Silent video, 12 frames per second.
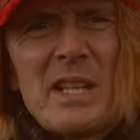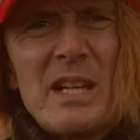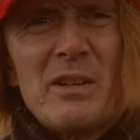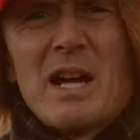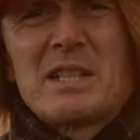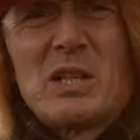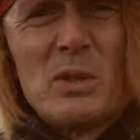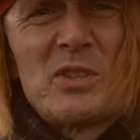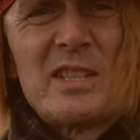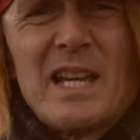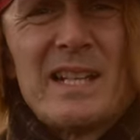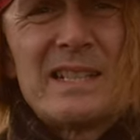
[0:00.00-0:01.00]
in a right old
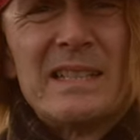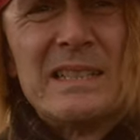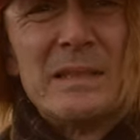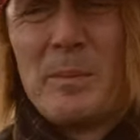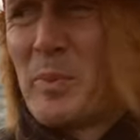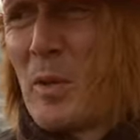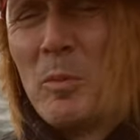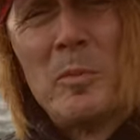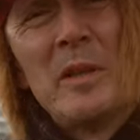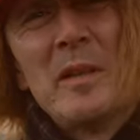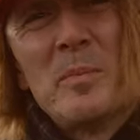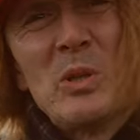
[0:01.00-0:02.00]
state,
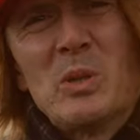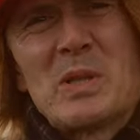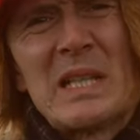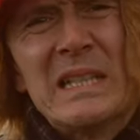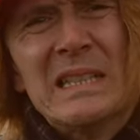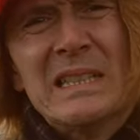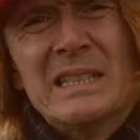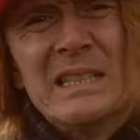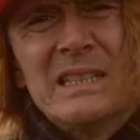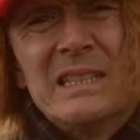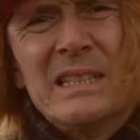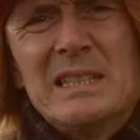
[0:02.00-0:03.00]
probably the booze.
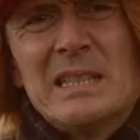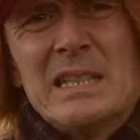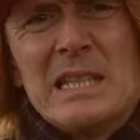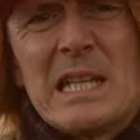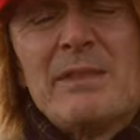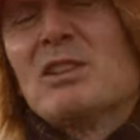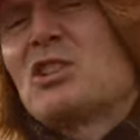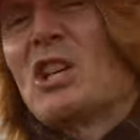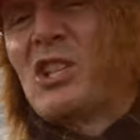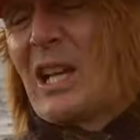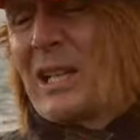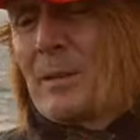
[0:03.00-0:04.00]
Givenchy
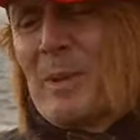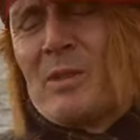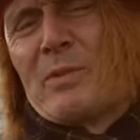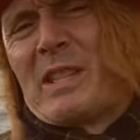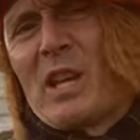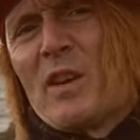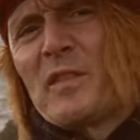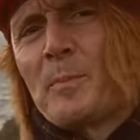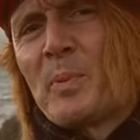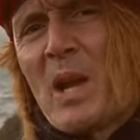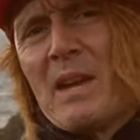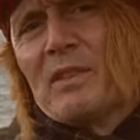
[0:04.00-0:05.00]
Gentleman Reserved
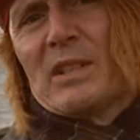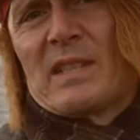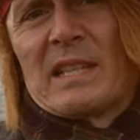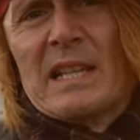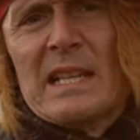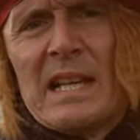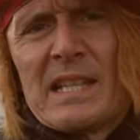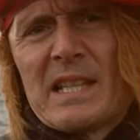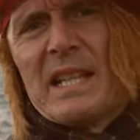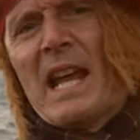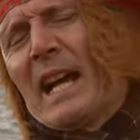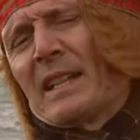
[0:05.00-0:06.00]
Private is the
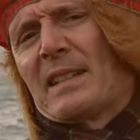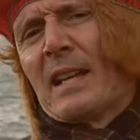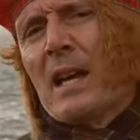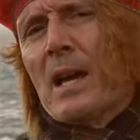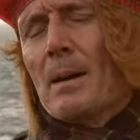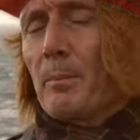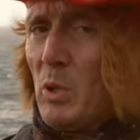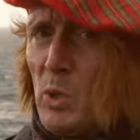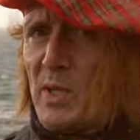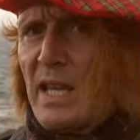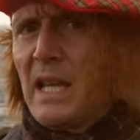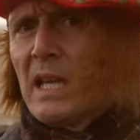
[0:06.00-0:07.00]
next
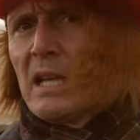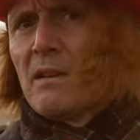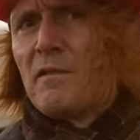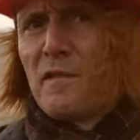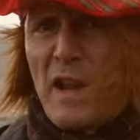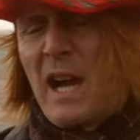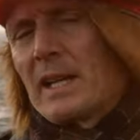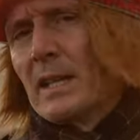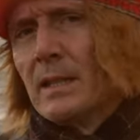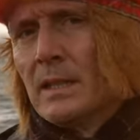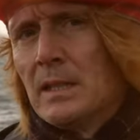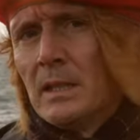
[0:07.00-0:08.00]
boozy frag.
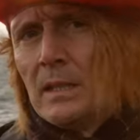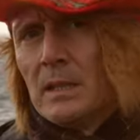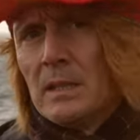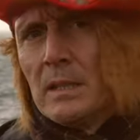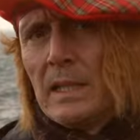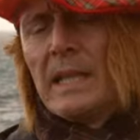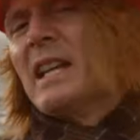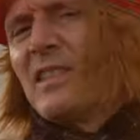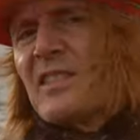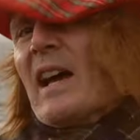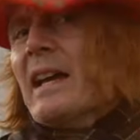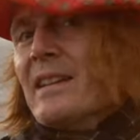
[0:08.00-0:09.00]
It is
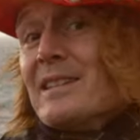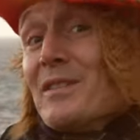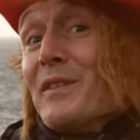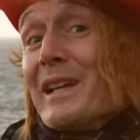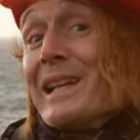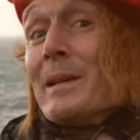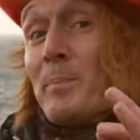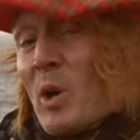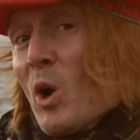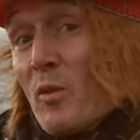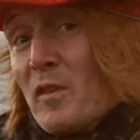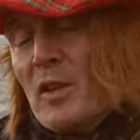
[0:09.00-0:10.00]
scientifically
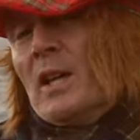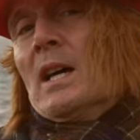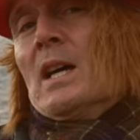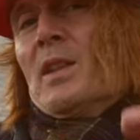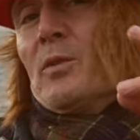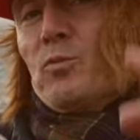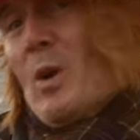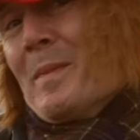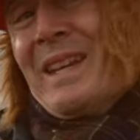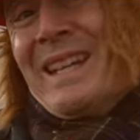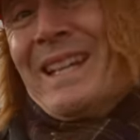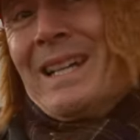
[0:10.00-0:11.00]
proven that
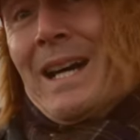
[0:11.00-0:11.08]
women,